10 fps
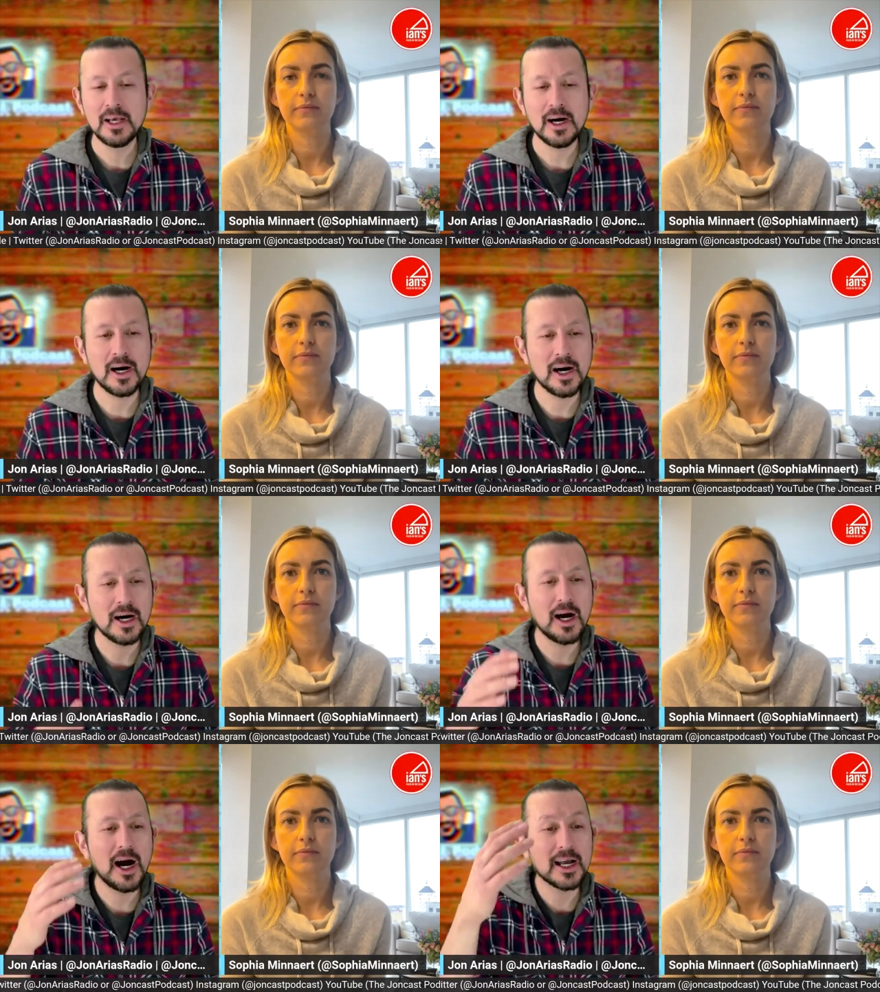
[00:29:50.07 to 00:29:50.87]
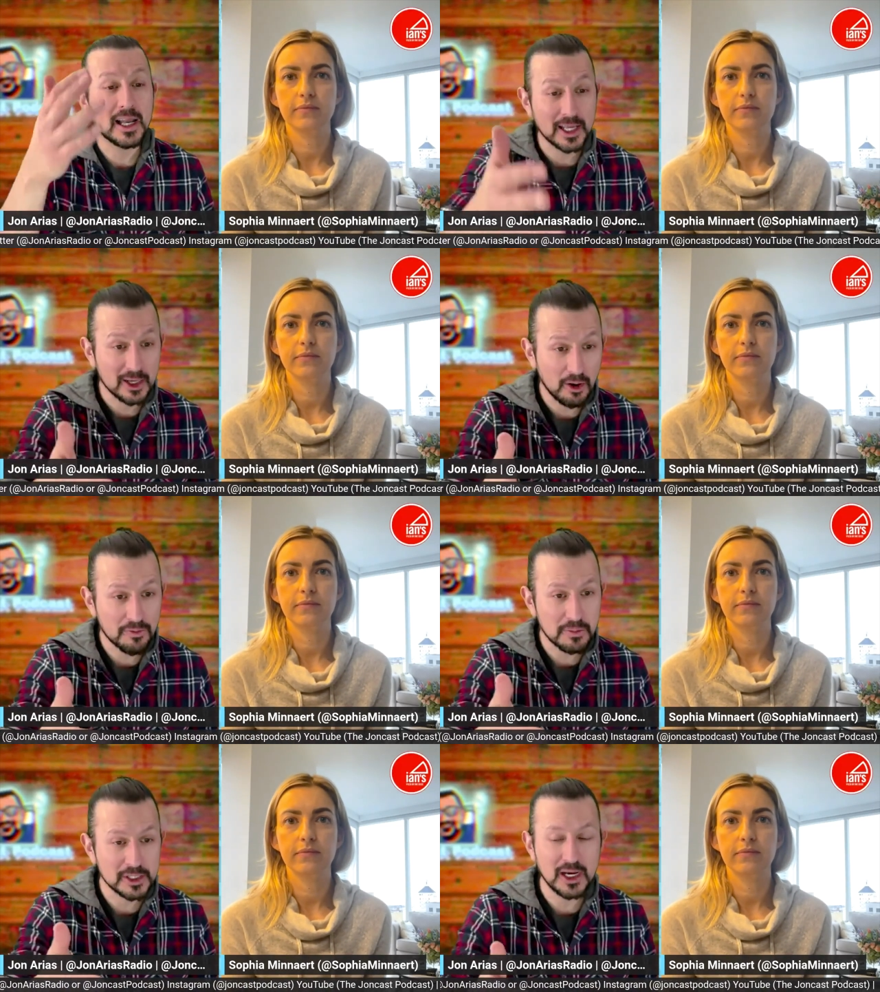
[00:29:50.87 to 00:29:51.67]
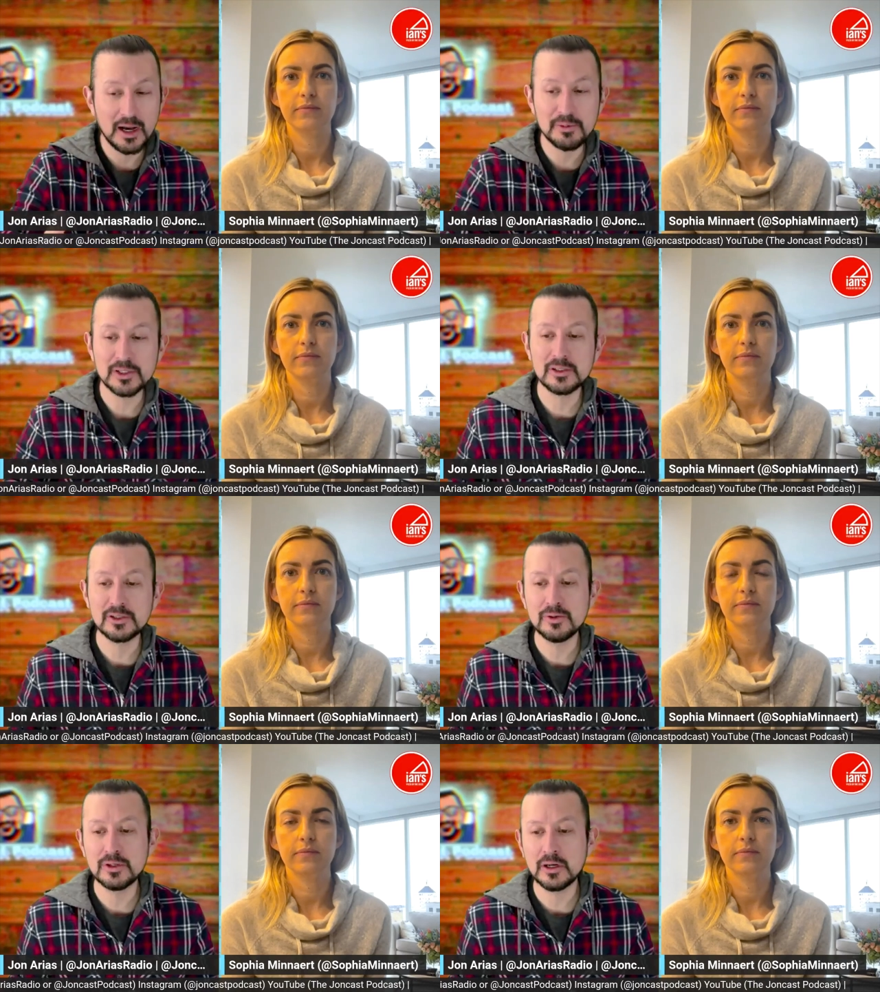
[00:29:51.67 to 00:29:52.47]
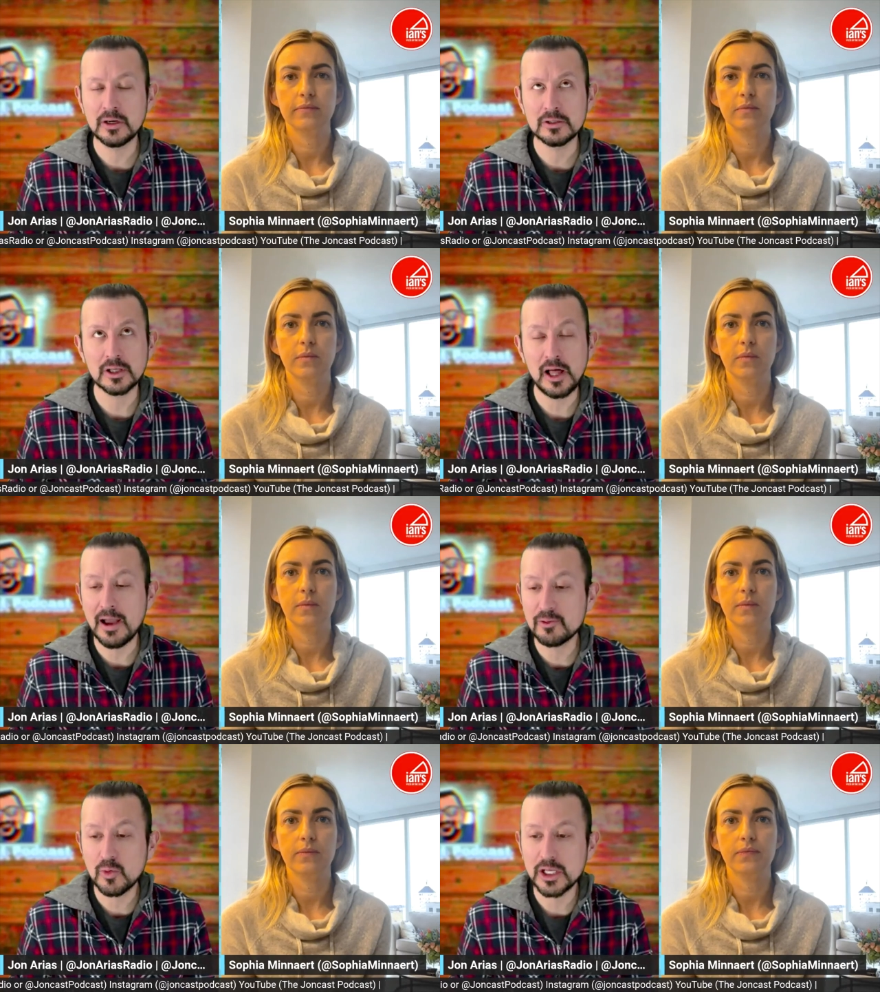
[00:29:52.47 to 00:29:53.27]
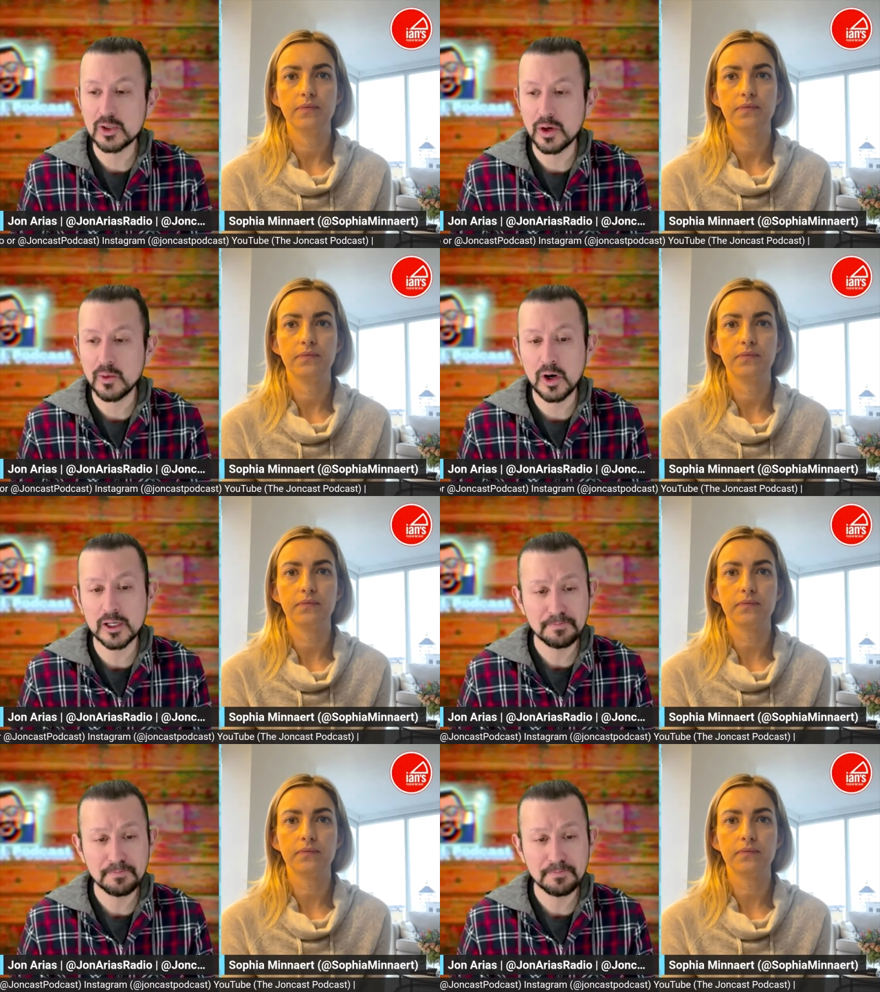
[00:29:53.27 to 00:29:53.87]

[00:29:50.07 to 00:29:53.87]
Speaker 1: Uh, I got let go from my job in June or July of 2021